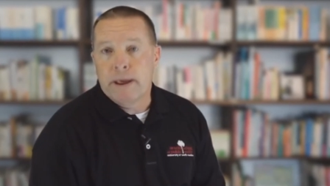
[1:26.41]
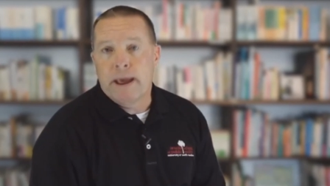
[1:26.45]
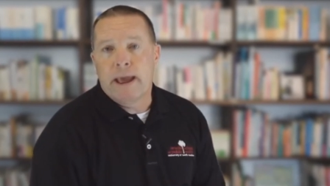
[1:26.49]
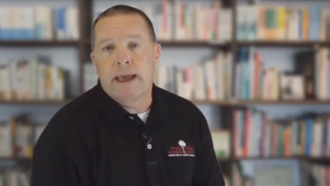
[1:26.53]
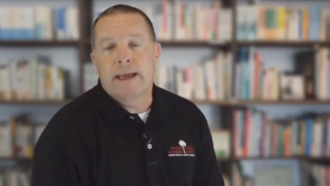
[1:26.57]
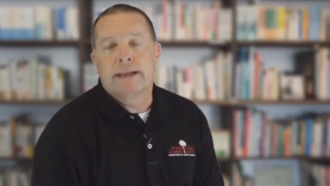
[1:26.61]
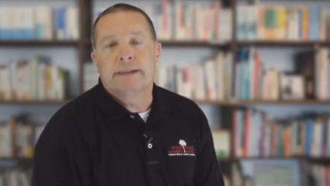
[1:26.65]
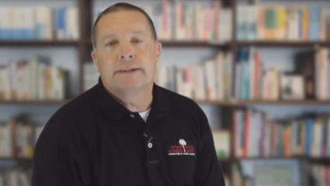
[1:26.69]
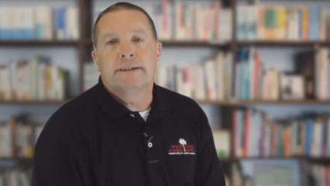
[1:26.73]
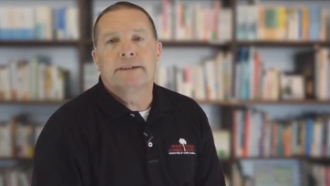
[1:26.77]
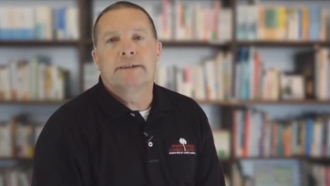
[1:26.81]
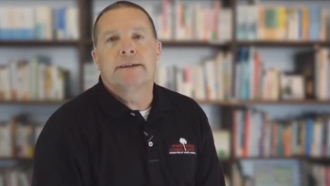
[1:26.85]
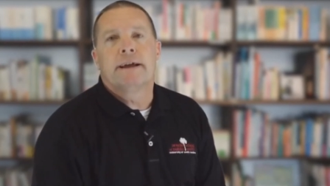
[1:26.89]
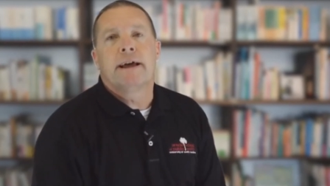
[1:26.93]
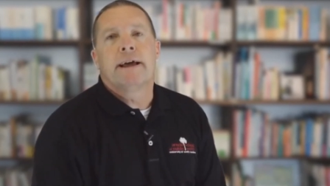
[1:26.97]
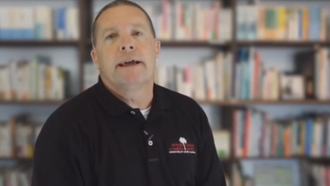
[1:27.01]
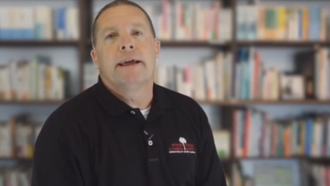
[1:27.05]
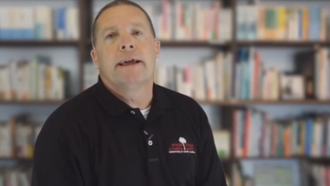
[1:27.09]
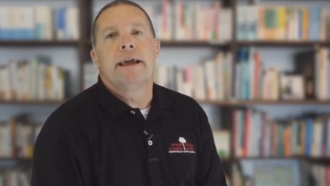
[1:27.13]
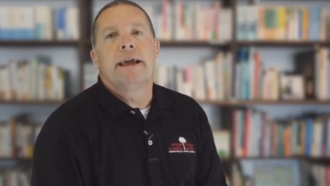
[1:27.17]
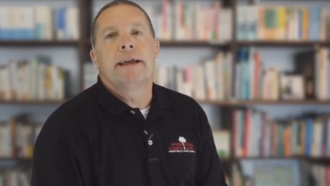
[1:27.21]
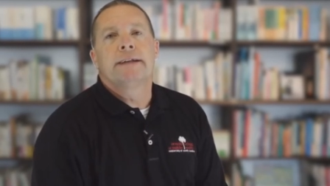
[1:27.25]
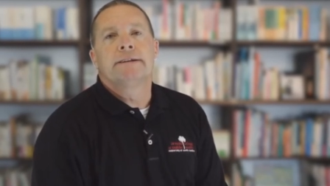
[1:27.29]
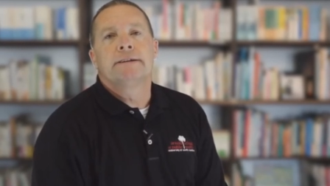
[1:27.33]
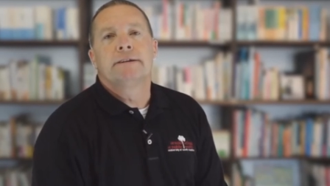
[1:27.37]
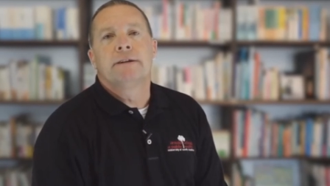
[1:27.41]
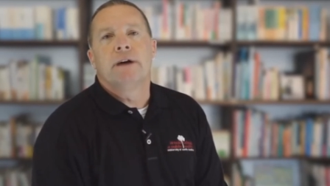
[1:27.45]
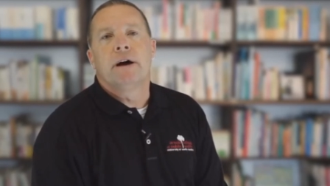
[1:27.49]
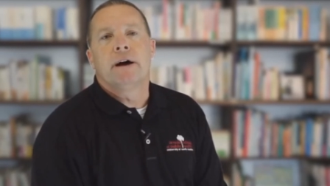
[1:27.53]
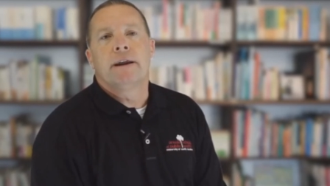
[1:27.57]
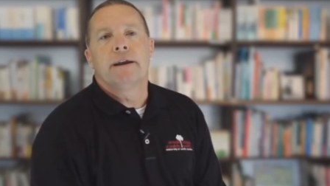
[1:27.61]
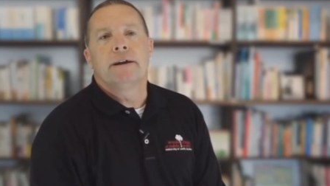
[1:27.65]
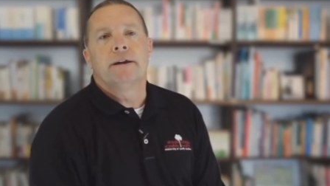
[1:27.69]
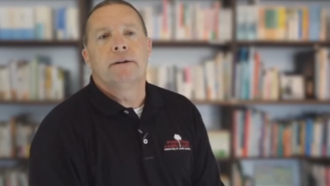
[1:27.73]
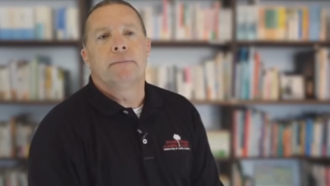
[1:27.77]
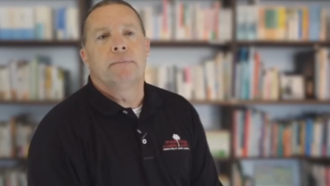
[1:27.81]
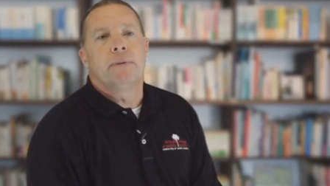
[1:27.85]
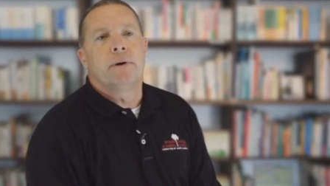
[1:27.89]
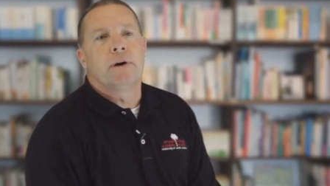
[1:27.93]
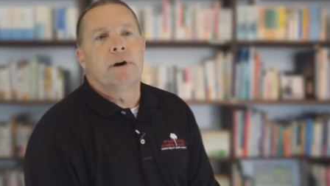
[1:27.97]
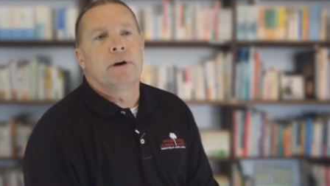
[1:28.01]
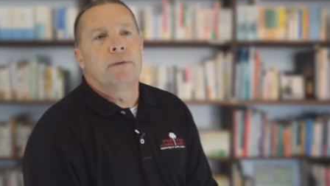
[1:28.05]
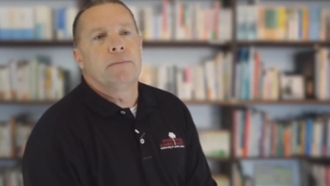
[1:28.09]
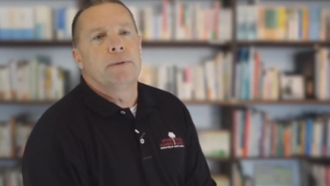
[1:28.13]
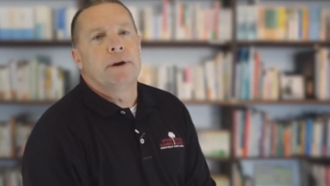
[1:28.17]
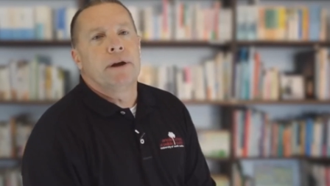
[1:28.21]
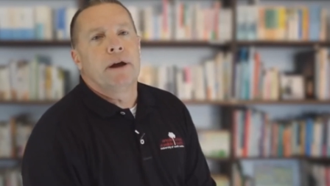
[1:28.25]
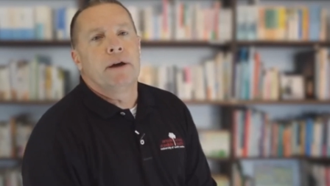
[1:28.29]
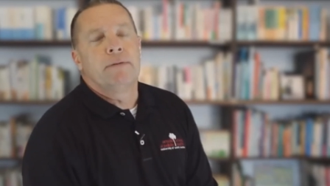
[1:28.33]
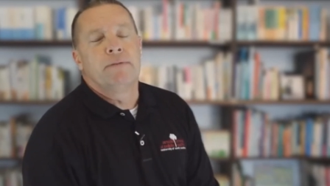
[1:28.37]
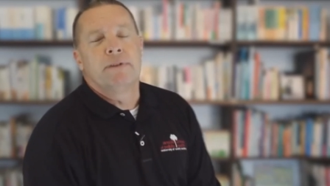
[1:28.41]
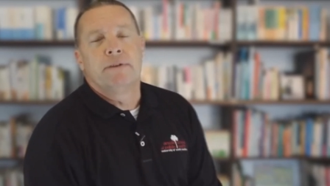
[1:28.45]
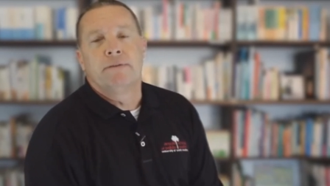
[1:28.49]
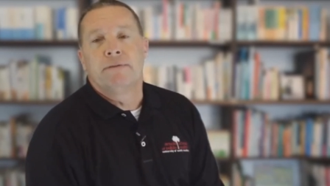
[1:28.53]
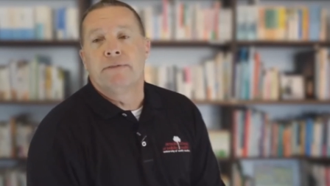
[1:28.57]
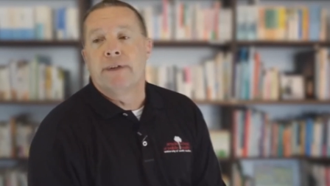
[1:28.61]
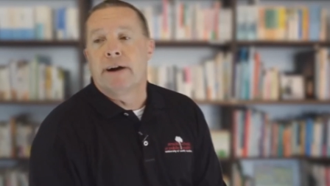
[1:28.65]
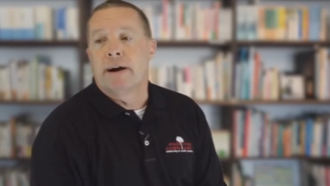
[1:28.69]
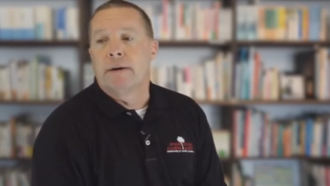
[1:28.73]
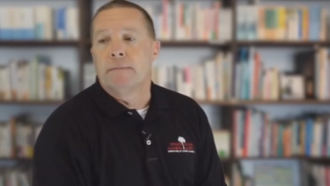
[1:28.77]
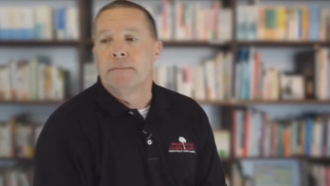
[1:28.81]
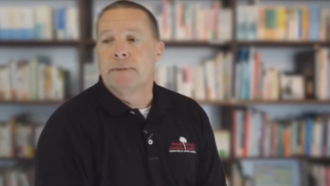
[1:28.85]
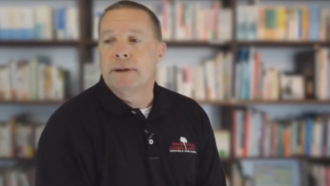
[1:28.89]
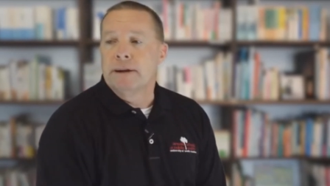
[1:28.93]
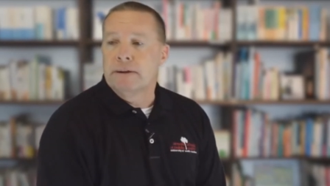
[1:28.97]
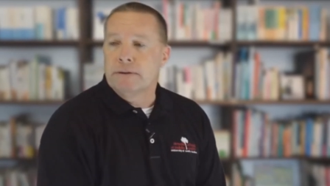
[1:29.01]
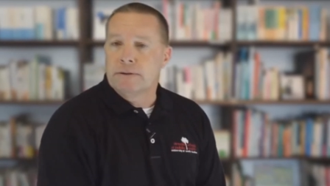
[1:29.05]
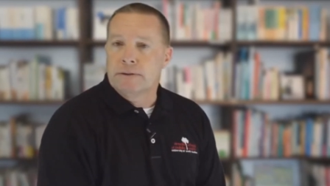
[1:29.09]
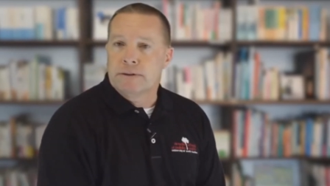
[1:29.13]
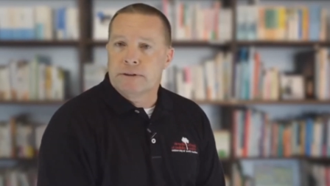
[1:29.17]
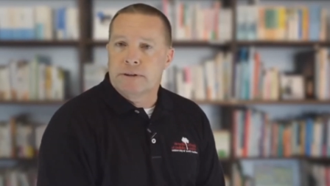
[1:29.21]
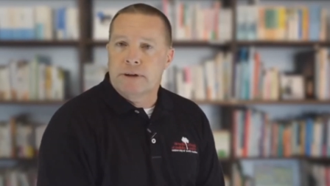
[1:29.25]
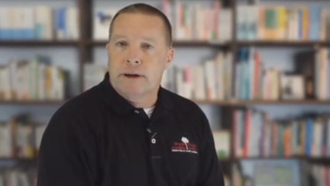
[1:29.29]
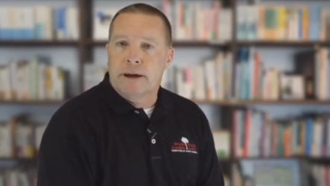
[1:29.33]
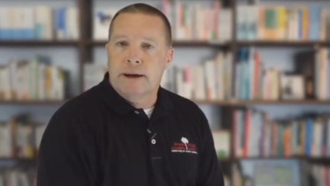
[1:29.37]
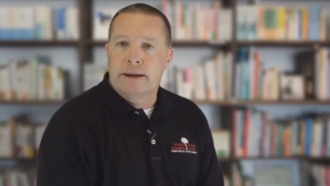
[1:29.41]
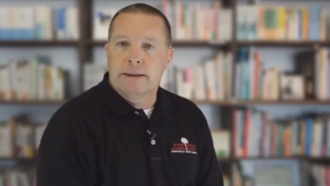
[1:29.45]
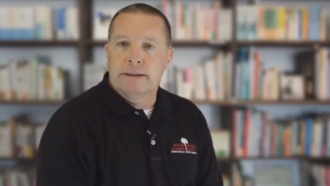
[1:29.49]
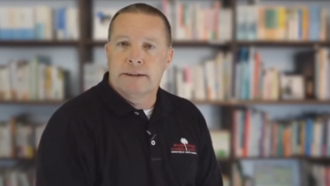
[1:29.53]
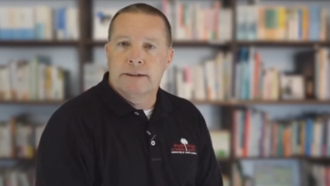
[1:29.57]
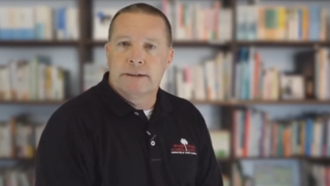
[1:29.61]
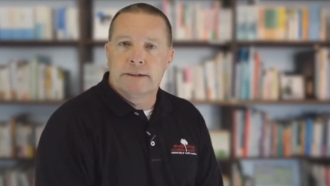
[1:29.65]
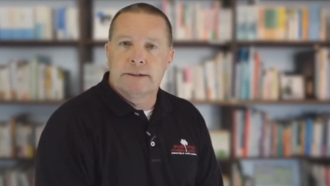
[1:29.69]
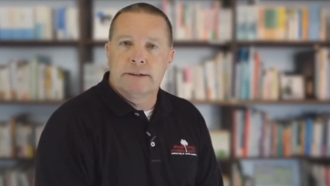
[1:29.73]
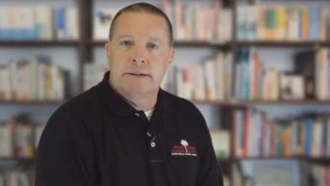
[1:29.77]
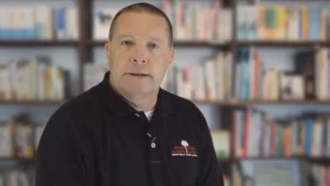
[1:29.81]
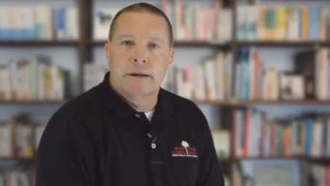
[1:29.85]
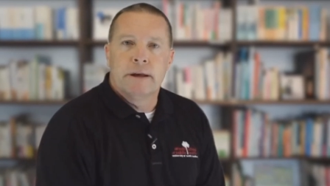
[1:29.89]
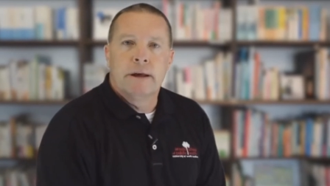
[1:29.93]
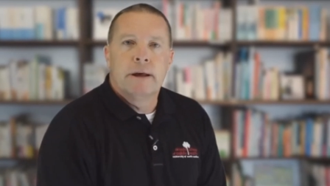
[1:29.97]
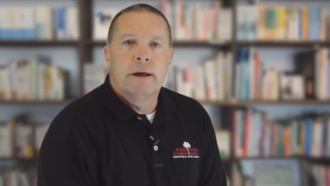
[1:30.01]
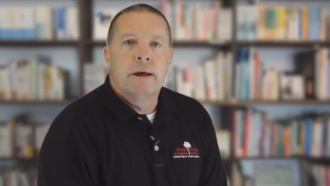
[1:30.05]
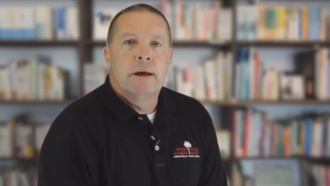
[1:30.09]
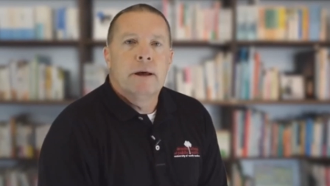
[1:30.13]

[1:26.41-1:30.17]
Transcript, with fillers: and say it's not a Department of Environmental Sciences,